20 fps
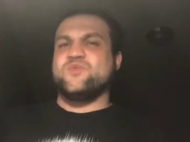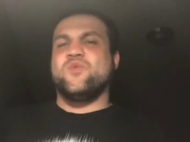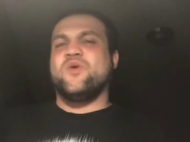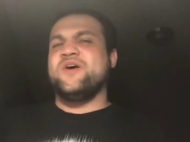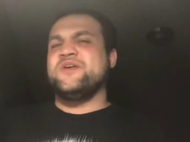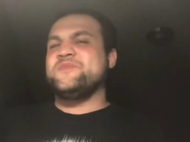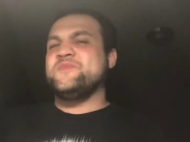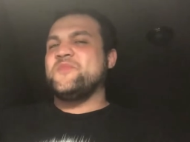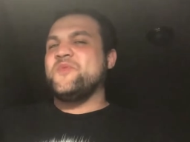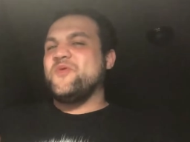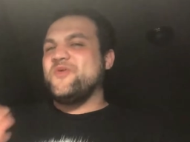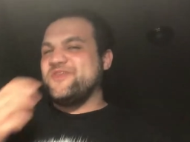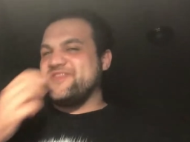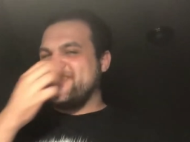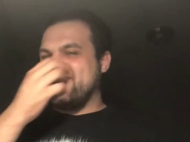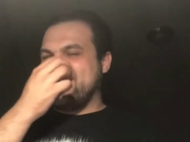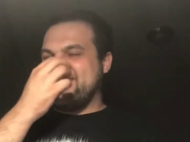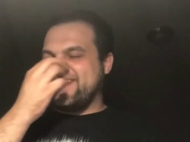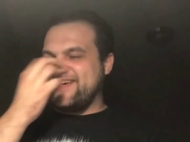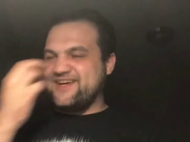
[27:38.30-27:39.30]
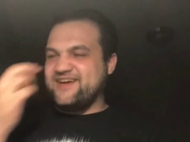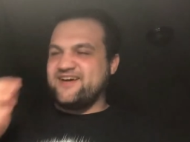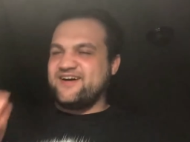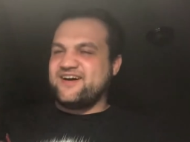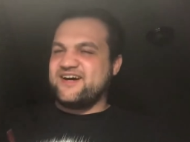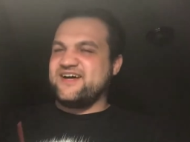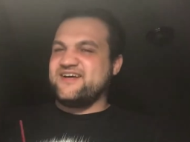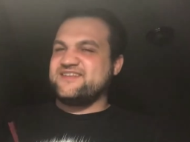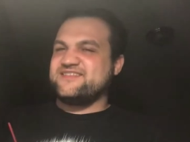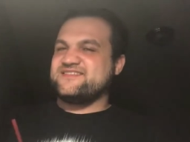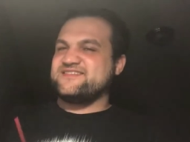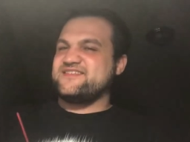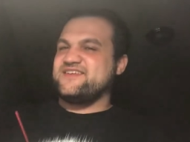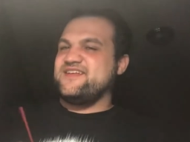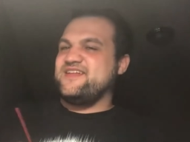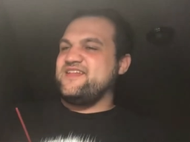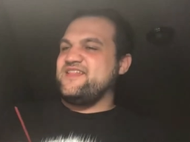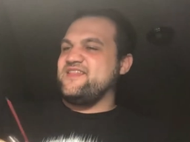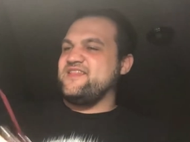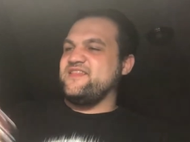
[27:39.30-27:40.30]
one more that I got
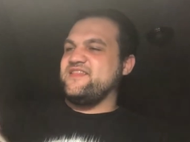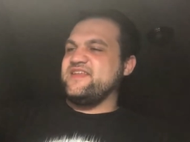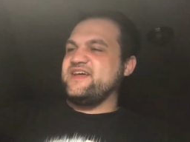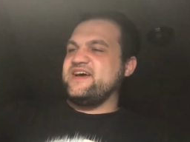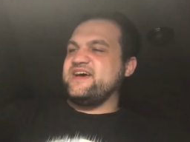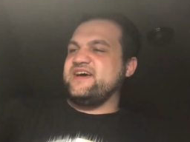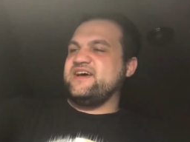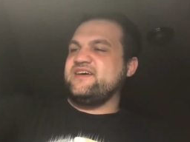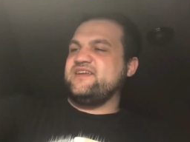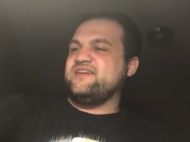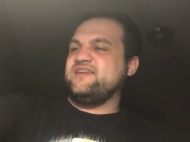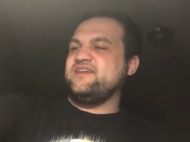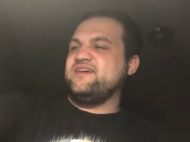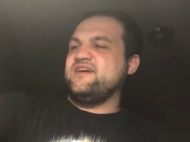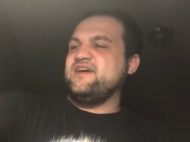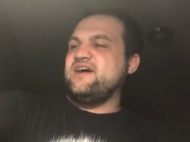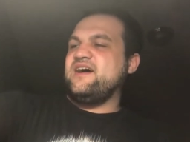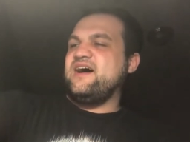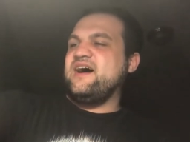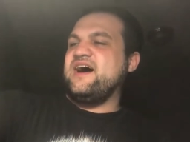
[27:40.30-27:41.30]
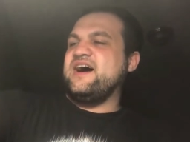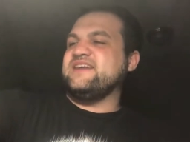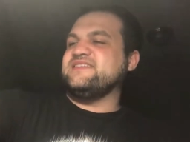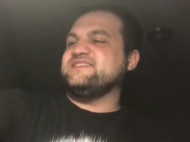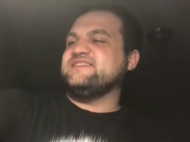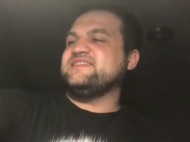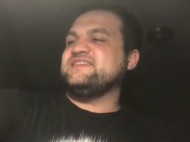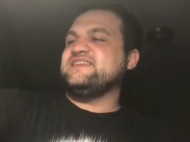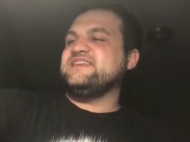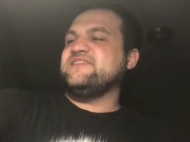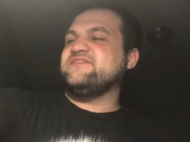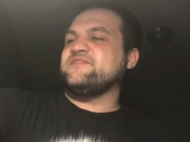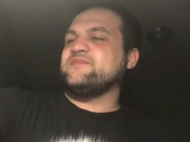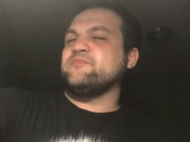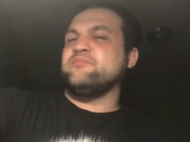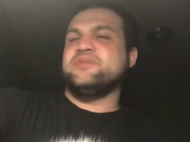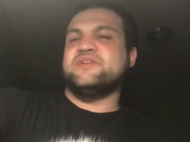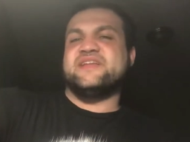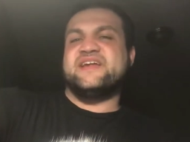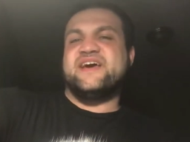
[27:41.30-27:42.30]
that I didn't
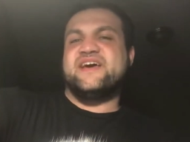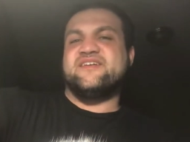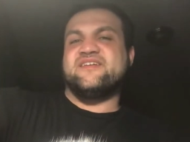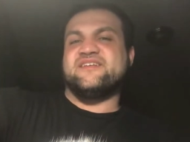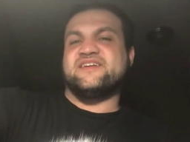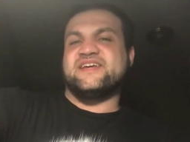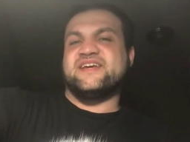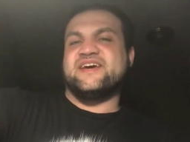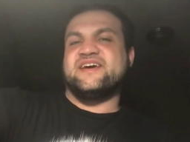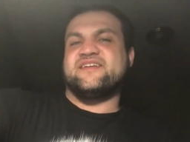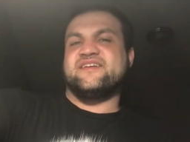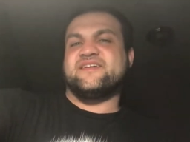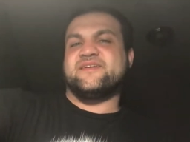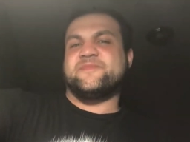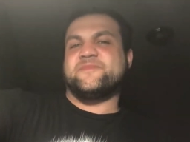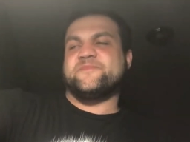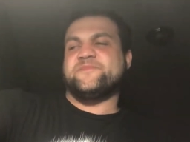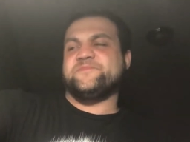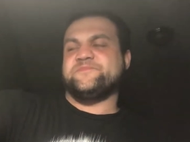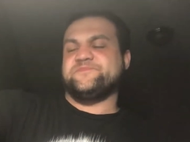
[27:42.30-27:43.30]
even plan on getting.